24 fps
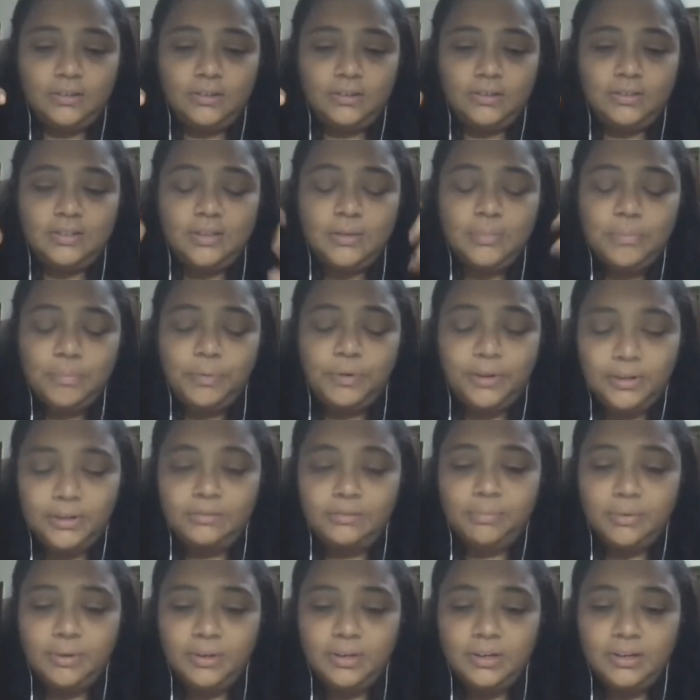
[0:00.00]
simple
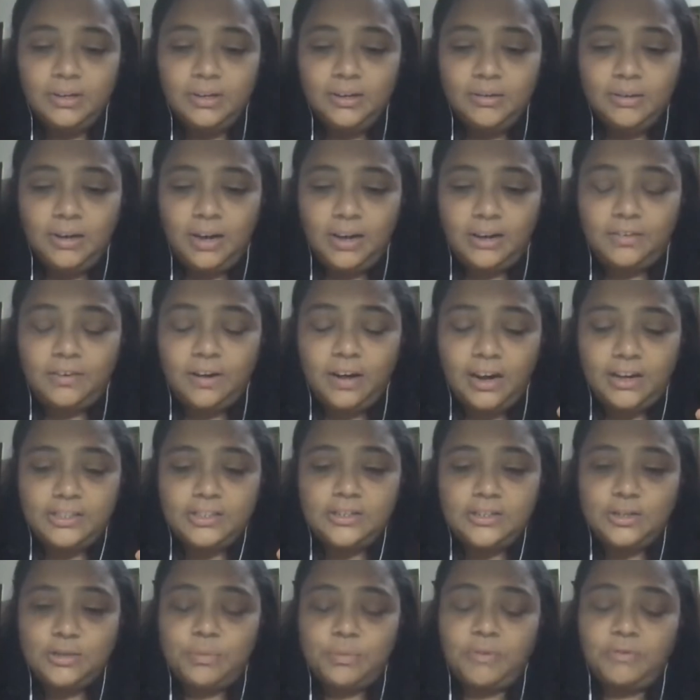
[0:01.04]
like
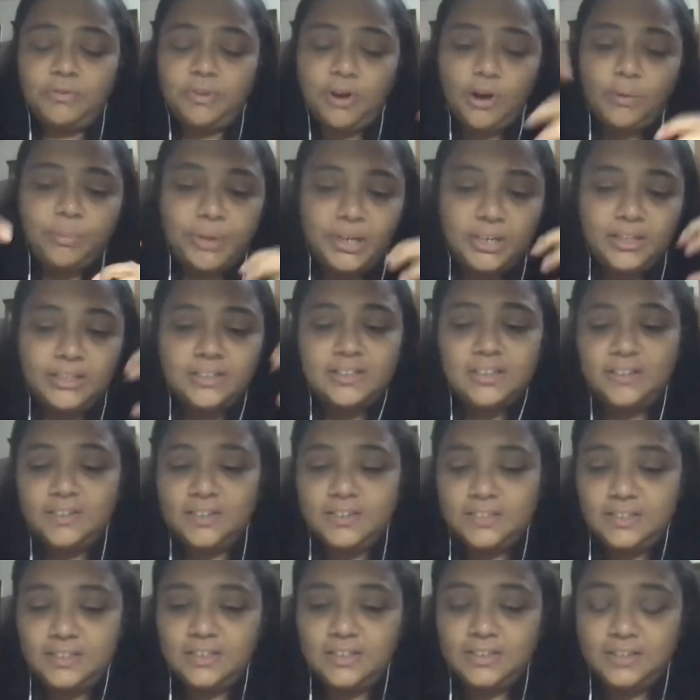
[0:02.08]
relationship of dominance and
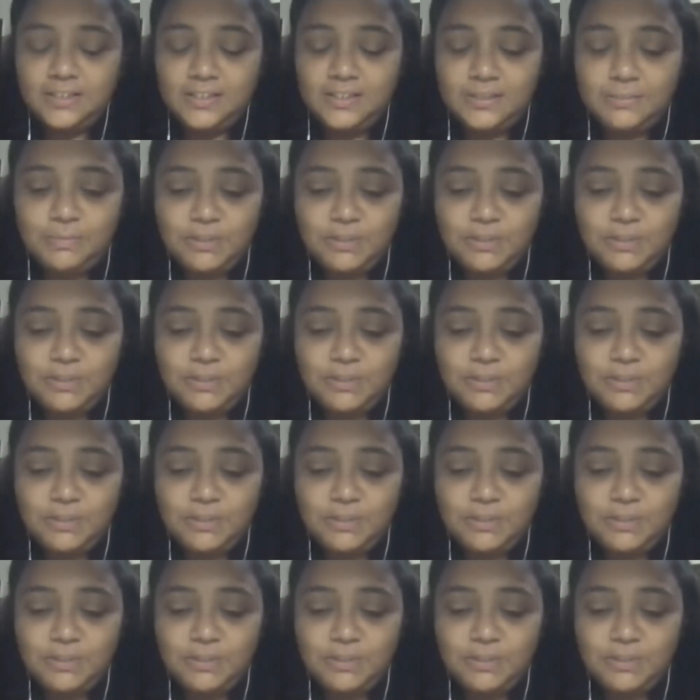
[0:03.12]
resistance,